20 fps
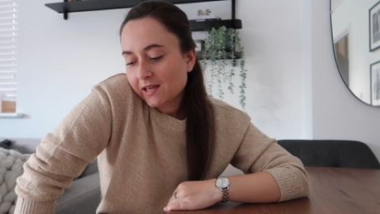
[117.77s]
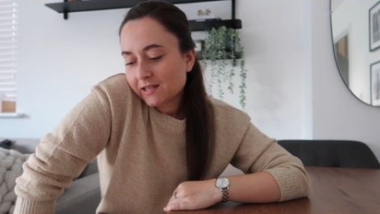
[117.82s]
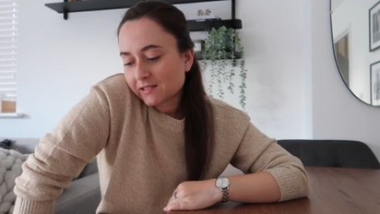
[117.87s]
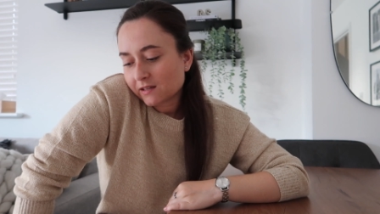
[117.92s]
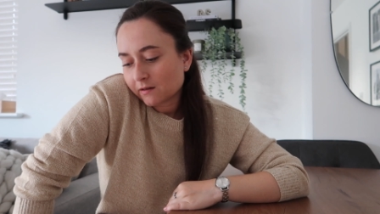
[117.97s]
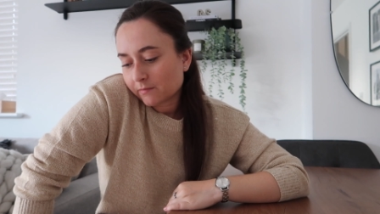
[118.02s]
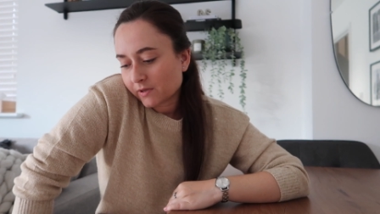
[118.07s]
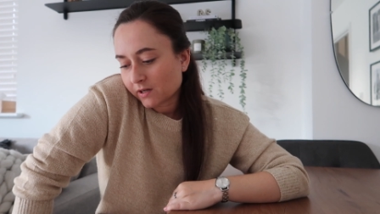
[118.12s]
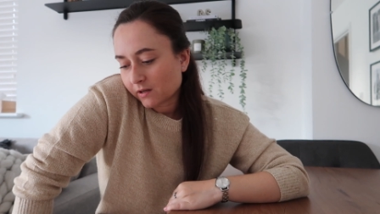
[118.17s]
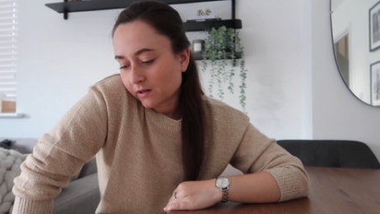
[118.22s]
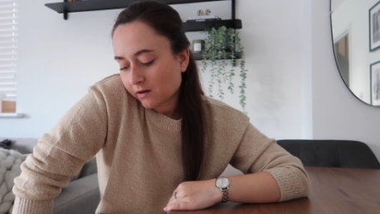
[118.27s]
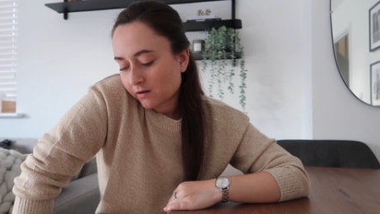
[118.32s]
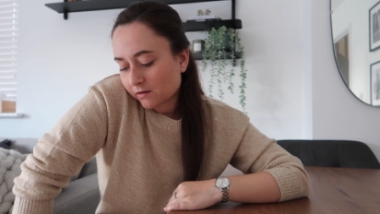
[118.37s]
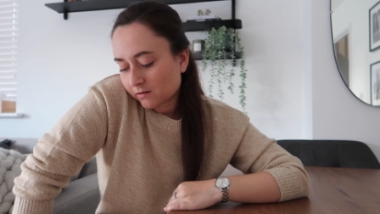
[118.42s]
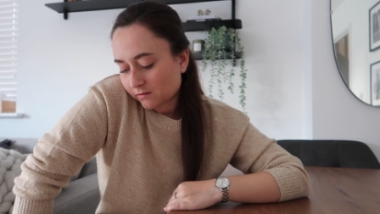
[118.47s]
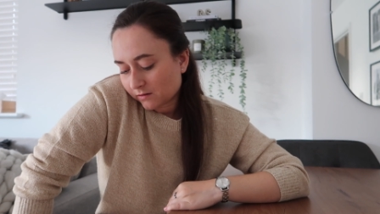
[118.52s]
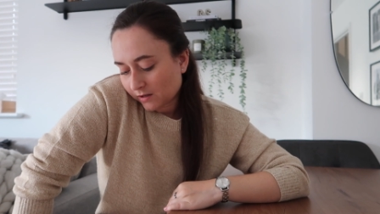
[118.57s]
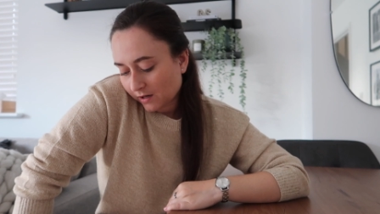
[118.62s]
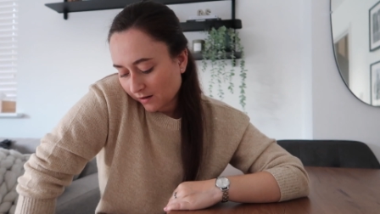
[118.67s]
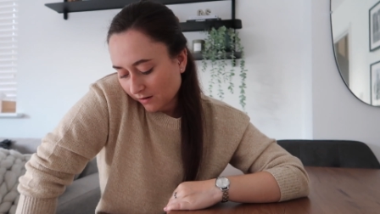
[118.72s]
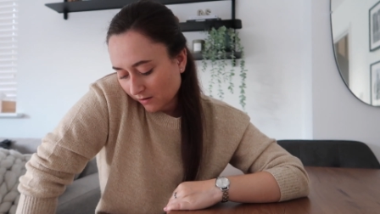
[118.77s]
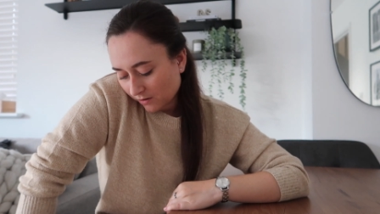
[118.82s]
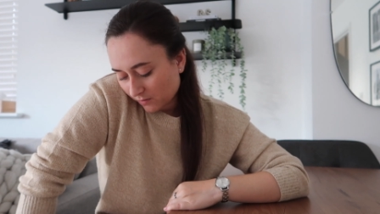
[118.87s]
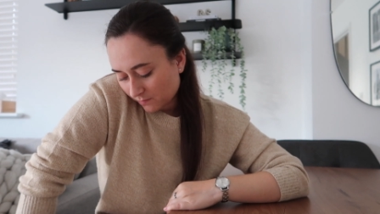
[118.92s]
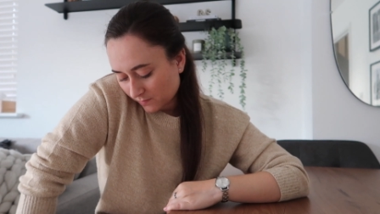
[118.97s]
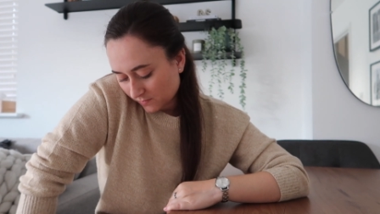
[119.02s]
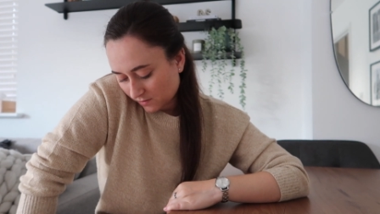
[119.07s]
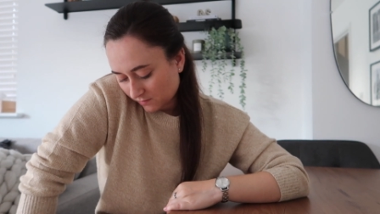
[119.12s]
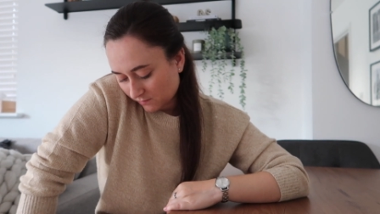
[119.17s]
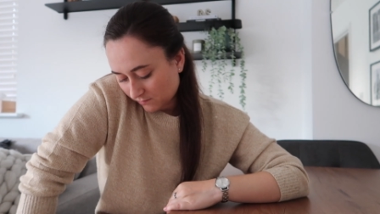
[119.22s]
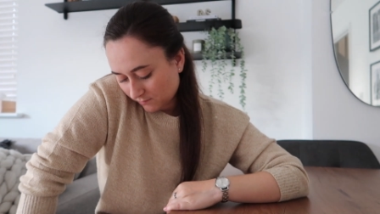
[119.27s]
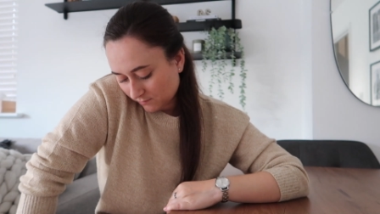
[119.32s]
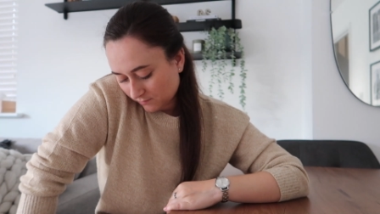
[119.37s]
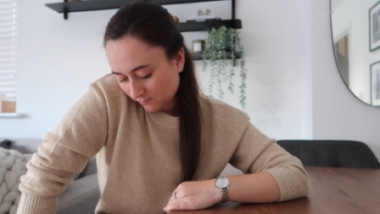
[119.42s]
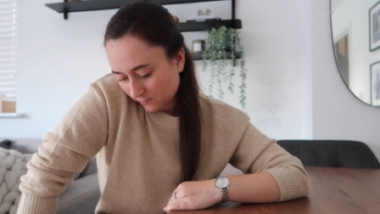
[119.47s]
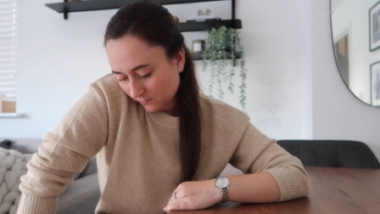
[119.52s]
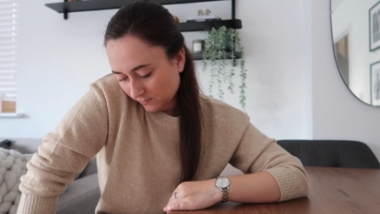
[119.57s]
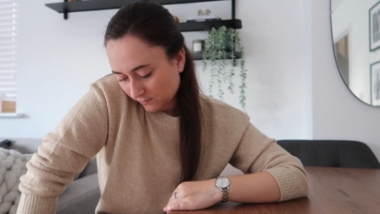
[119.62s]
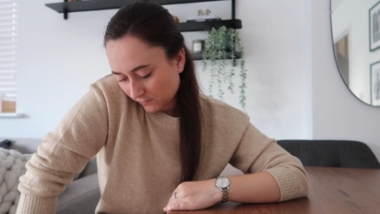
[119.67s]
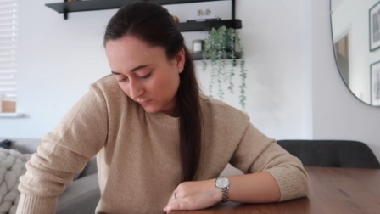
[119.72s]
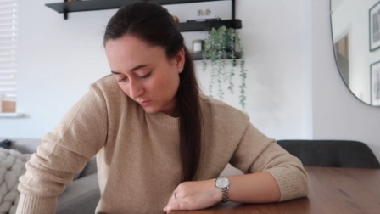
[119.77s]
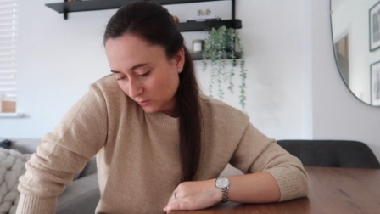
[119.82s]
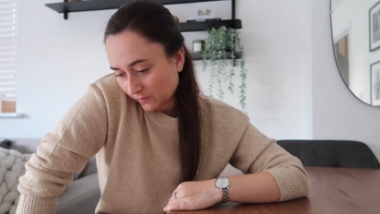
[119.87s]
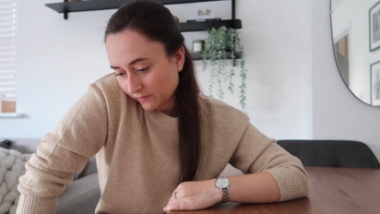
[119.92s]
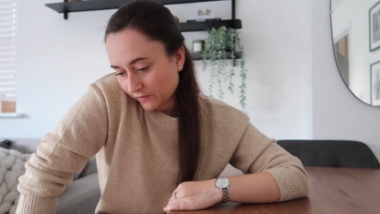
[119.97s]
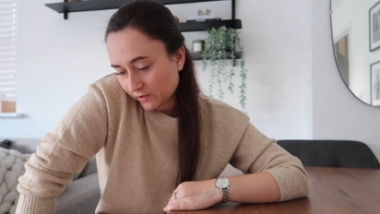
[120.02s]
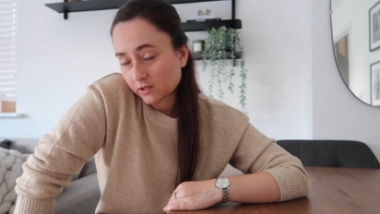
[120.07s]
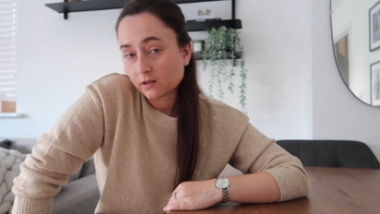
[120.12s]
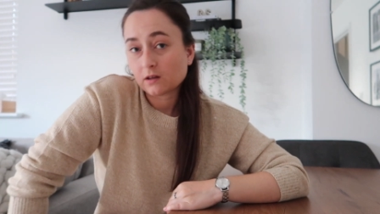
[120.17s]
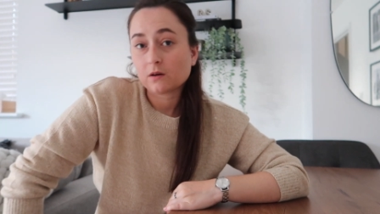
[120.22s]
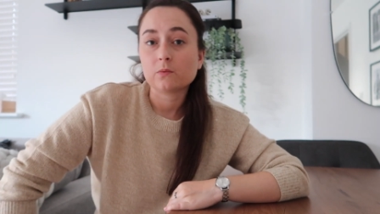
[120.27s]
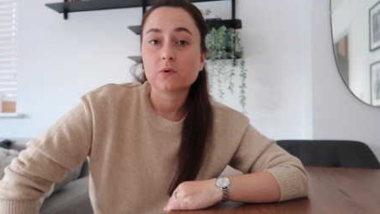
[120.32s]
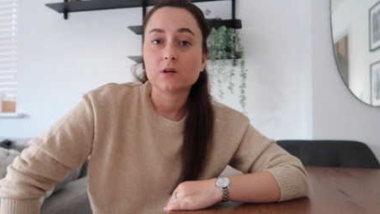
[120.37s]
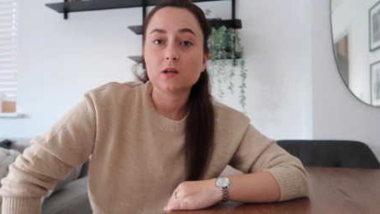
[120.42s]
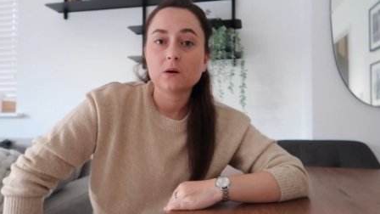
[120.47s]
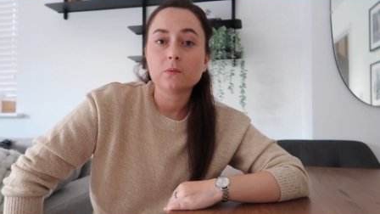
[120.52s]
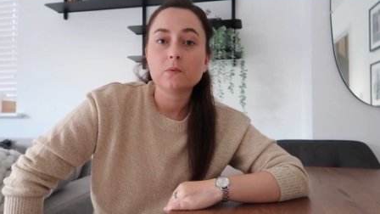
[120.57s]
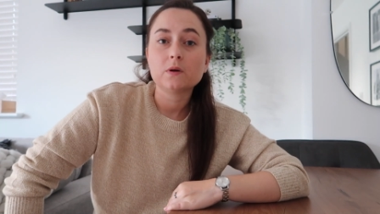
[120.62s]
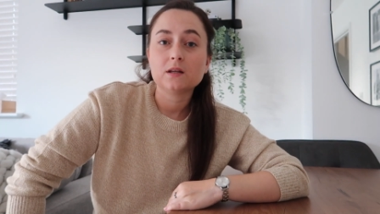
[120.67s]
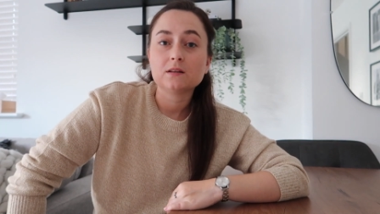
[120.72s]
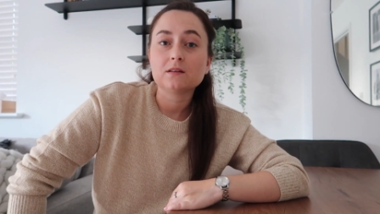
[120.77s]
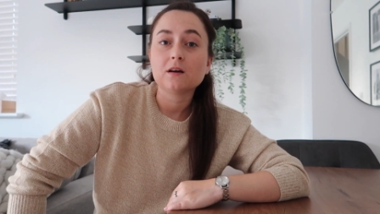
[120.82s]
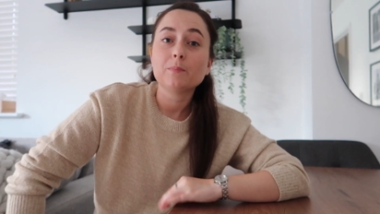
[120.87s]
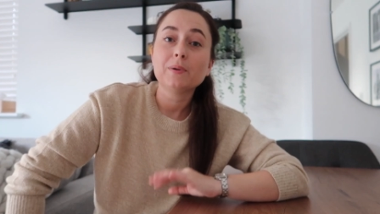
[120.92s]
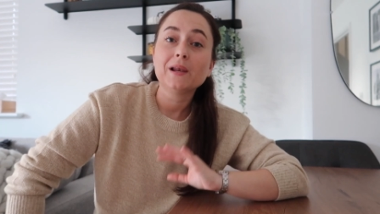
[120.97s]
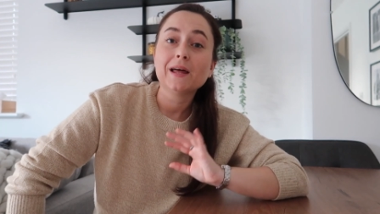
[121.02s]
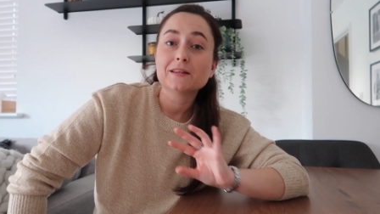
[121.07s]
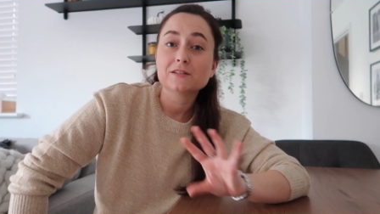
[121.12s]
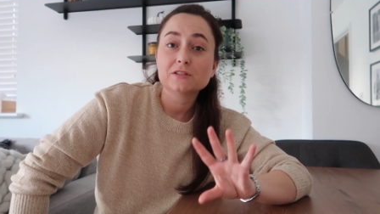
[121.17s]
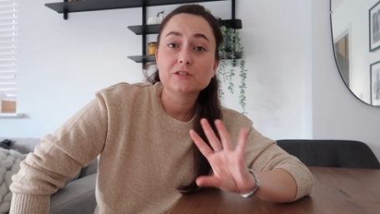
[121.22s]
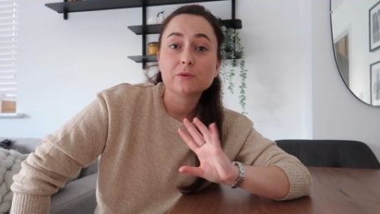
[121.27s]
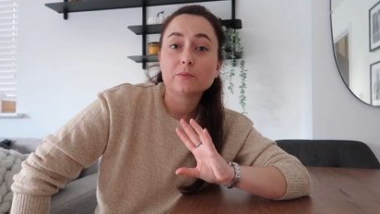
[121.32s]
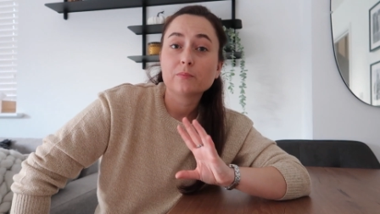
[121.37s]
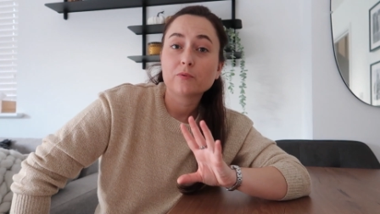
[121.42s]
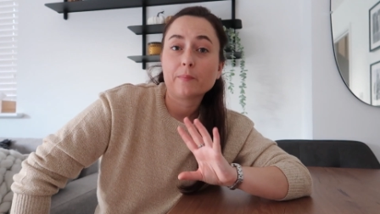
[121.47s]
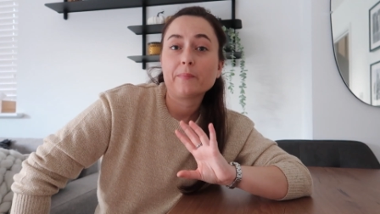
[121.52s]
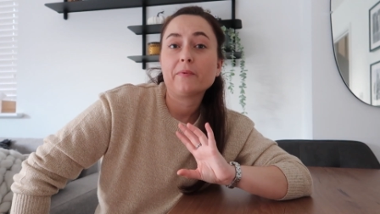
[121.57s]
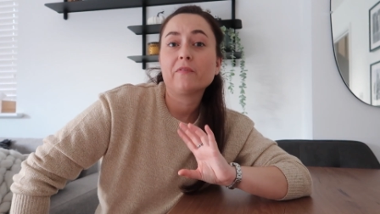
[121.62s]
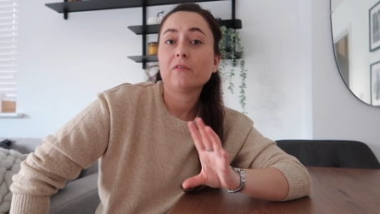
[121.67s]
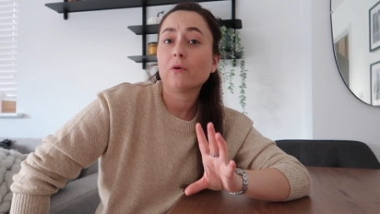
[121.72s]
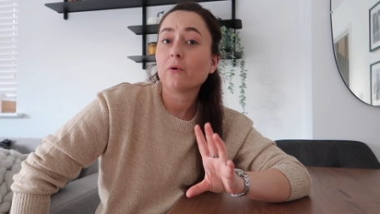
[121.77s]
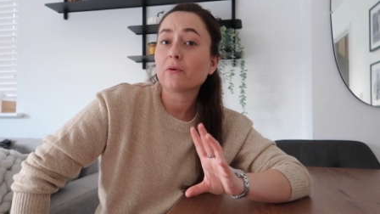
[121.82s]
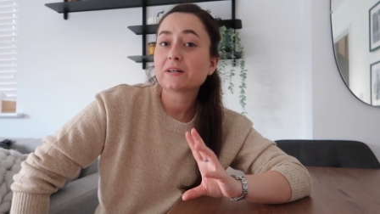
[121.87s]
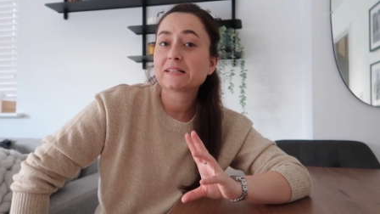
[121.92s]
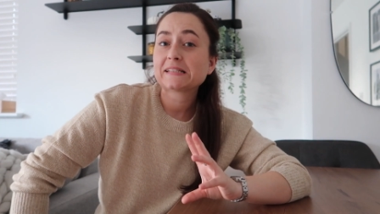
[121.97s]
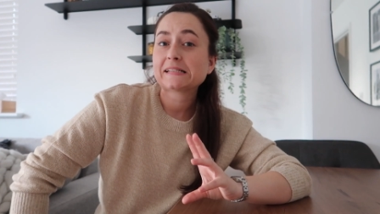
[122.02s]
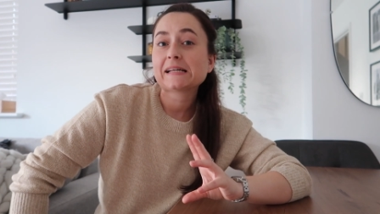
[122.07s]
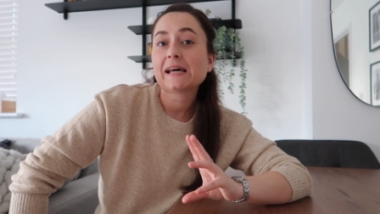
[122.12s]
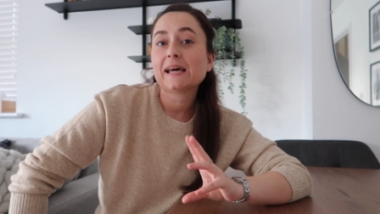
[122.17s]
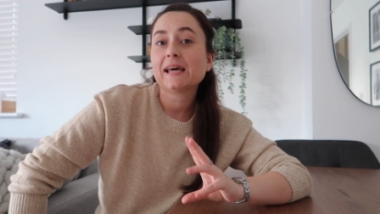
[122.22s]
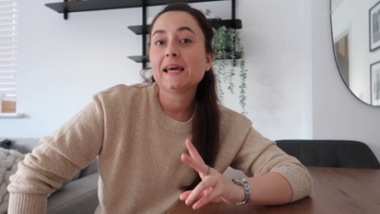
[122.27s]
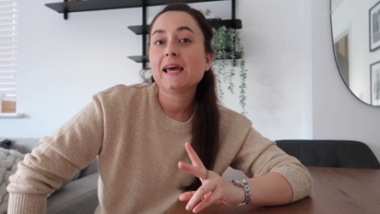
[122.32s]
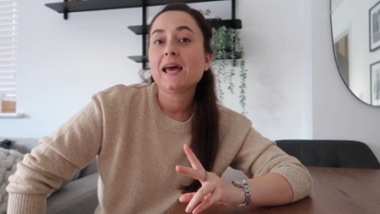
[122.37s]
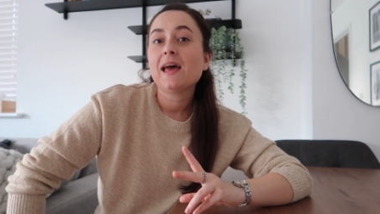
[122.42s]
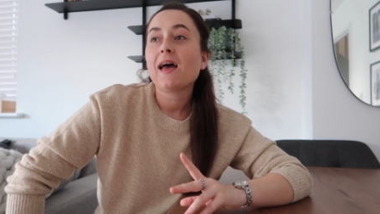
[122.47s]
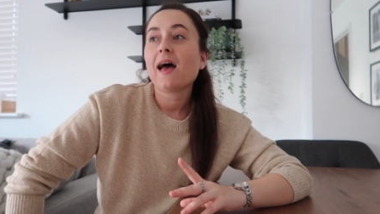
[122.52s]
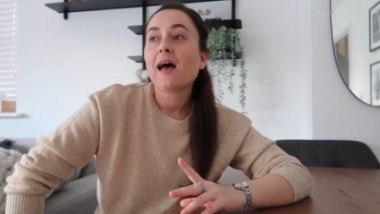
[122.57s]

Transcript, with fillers: So it meant I couldn't get home and do everything that I wanted. I wanted I planned to do a proper vlog today